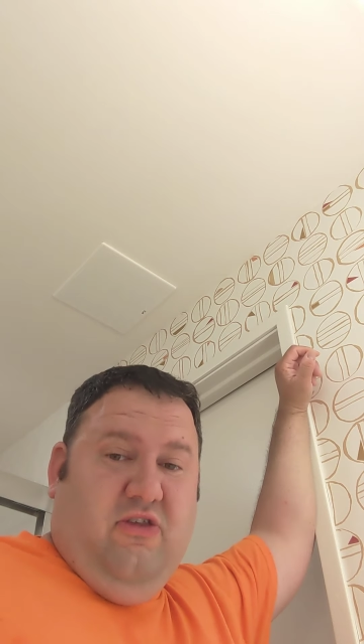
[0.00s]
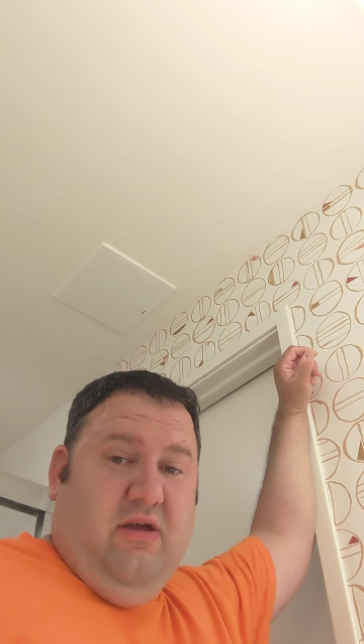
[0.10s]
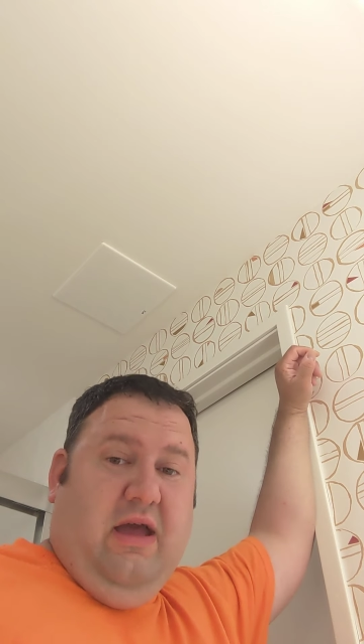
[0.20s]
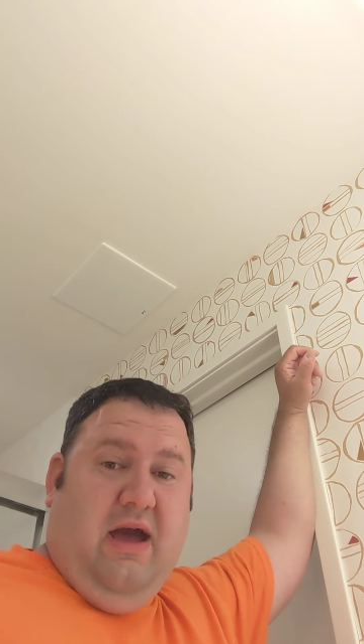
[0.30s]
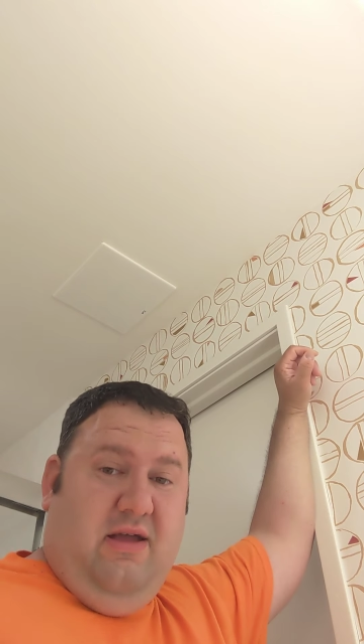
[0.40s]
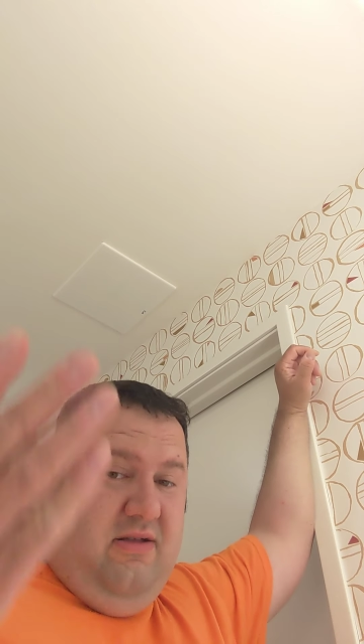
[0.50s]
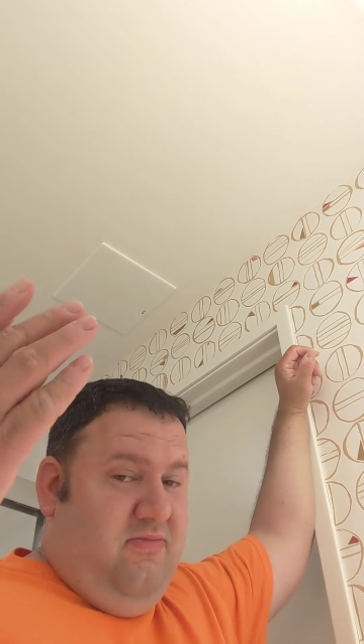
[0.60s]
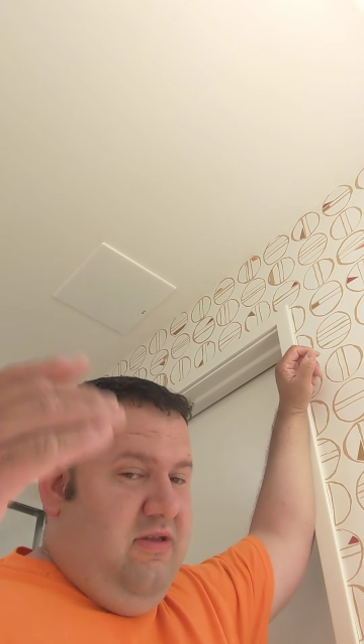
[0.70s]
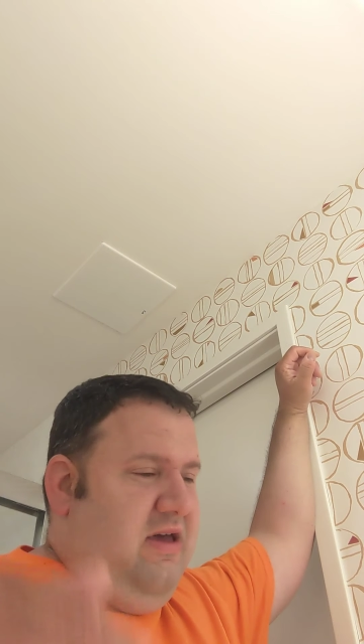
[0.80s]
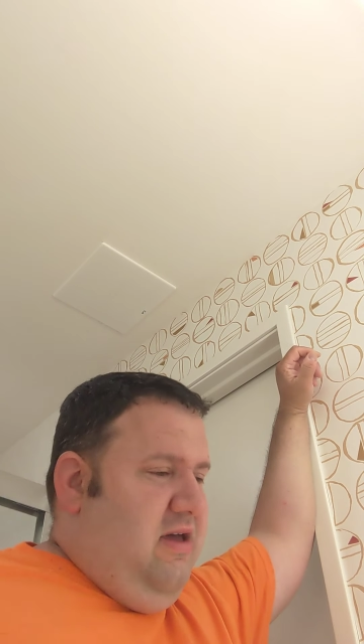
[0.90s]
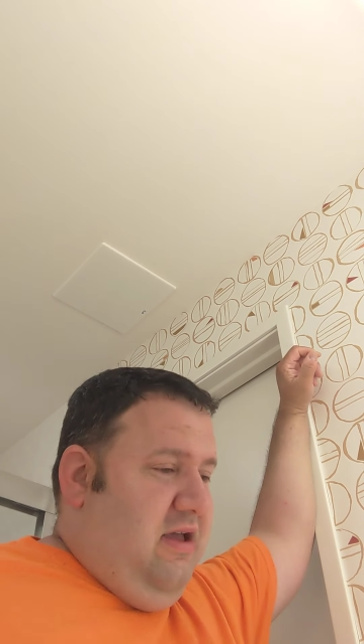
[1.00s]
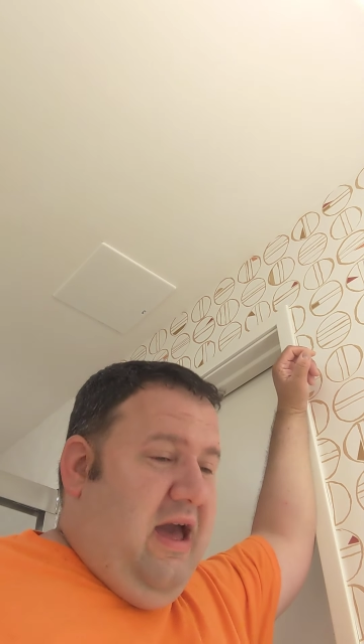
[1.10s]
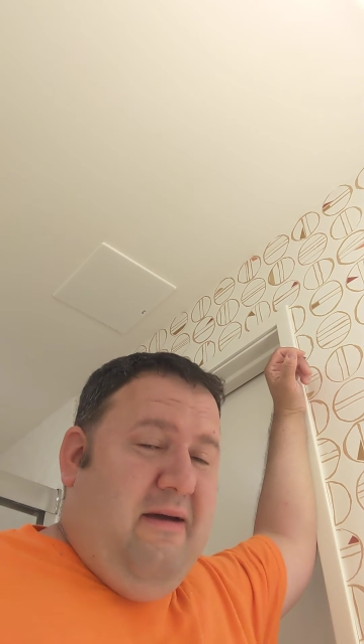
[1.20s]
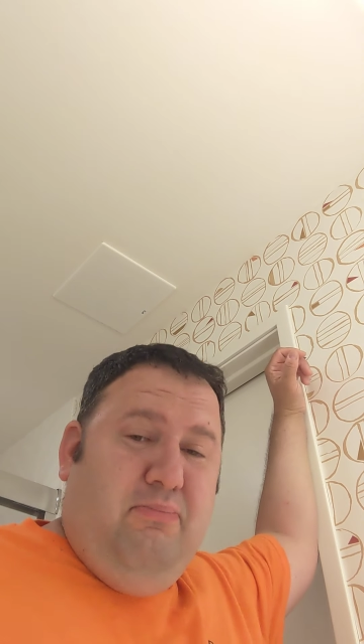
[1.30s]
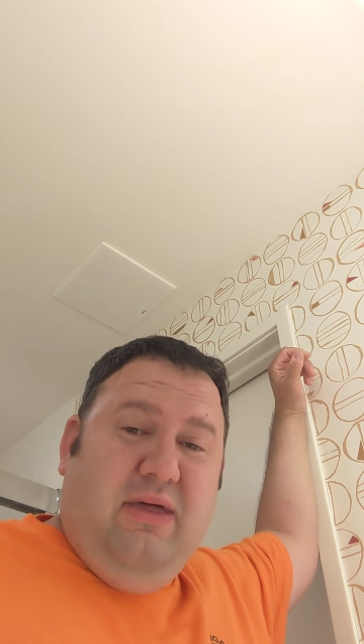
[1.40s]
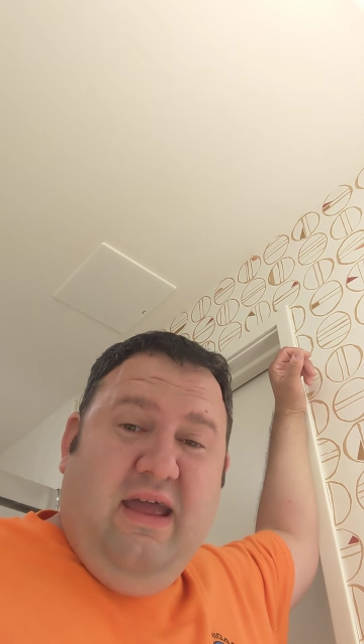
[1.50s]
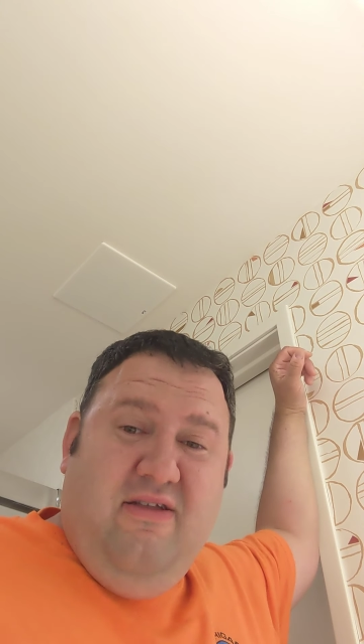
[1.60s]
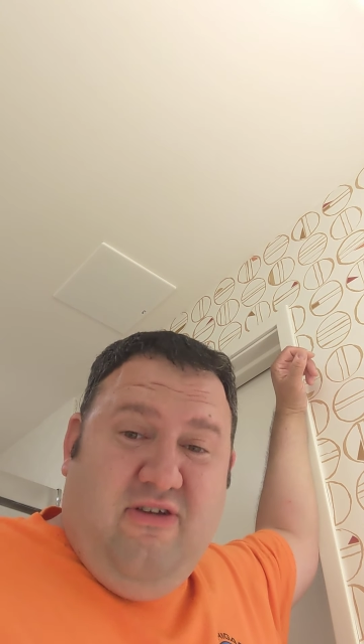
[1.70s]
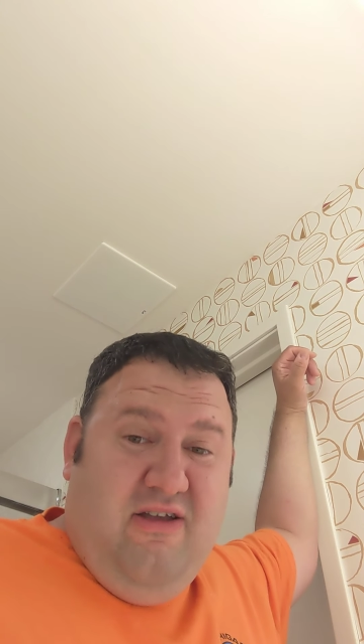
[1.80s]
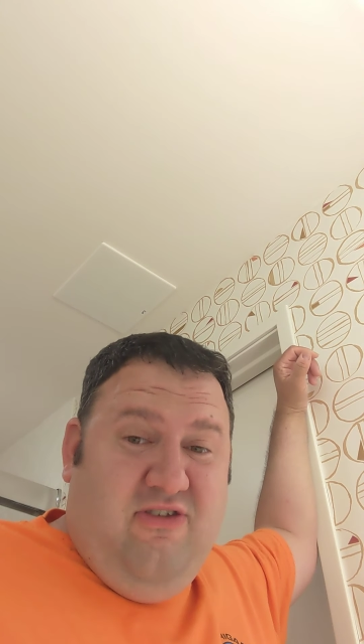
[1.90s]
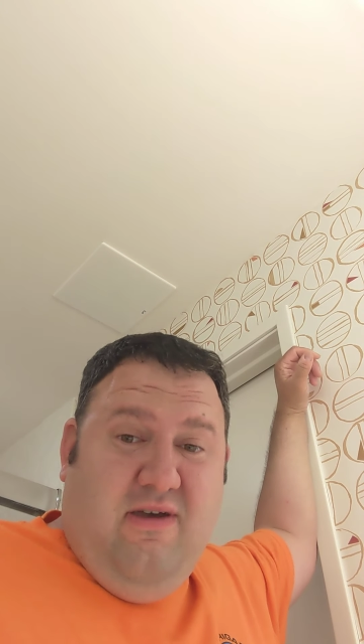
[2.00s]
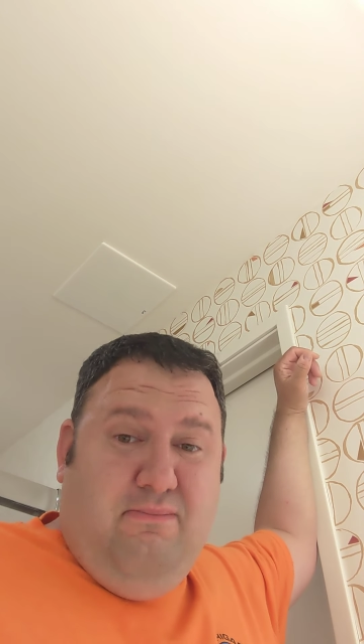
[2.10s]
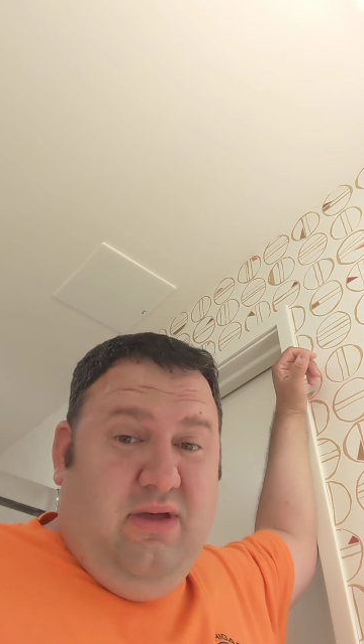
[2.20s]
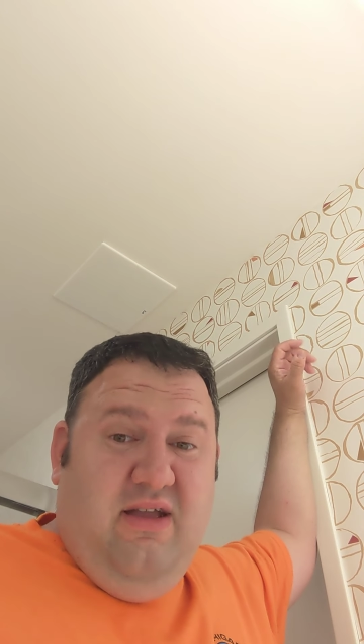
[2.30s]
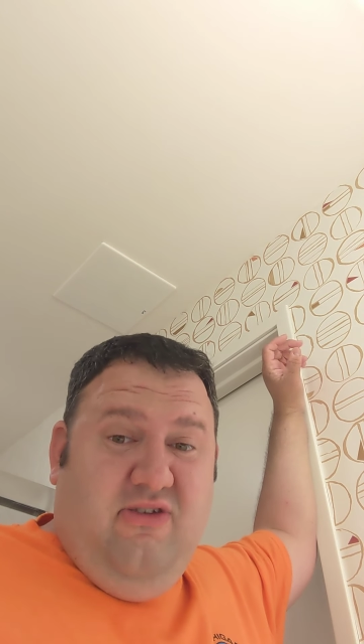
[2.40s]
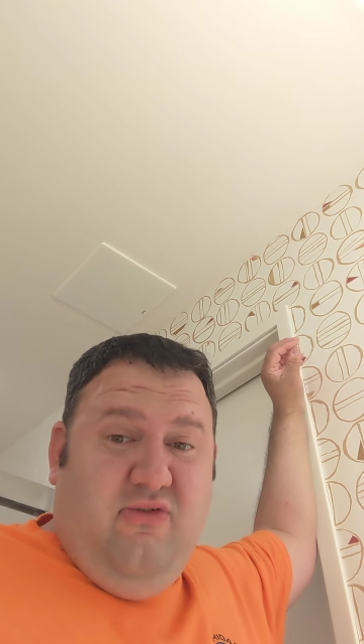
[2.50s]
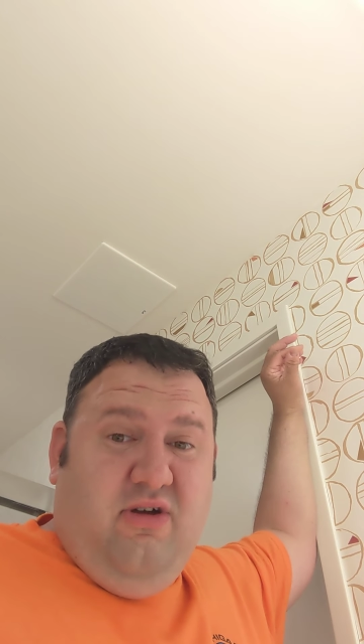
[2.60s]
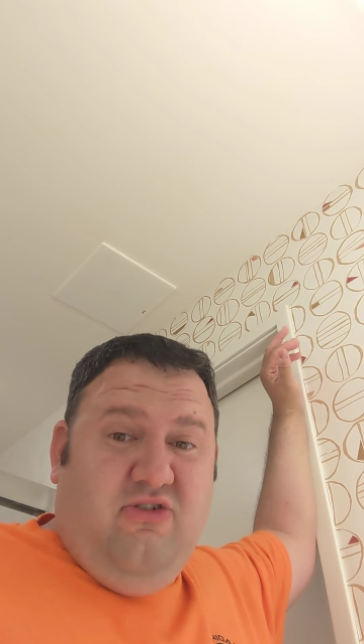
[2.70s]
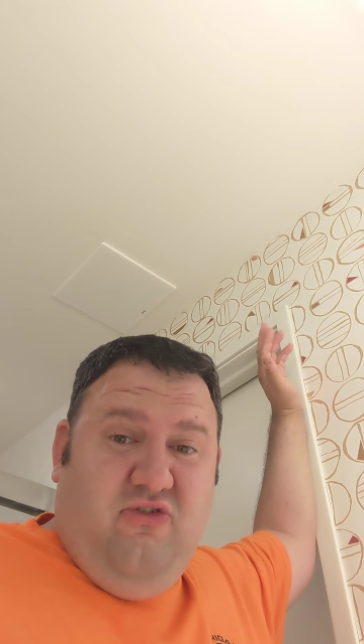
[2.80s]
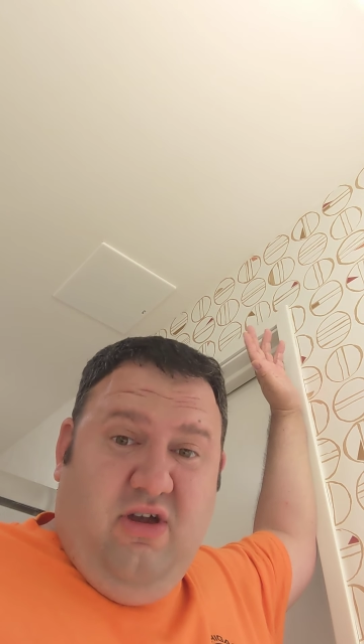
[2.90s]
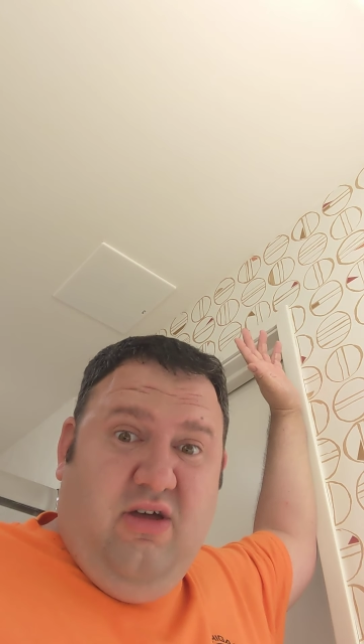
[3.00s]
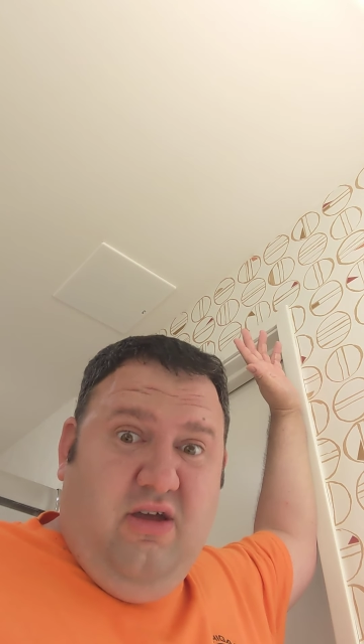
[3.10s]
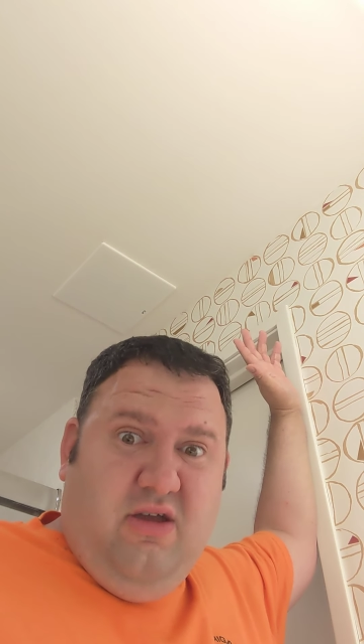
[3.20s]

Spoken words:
The guy got blades. I sent blades to Australia.